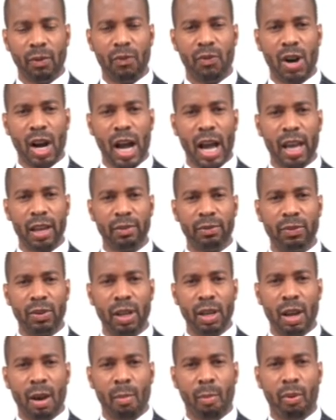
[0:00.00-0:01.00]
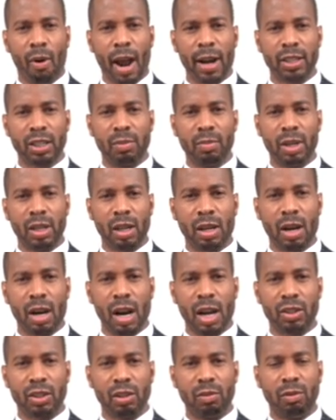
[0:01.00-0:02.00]
5. Proximate
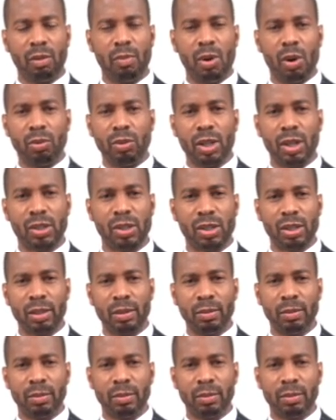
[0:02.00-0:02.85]
cause and remoteness.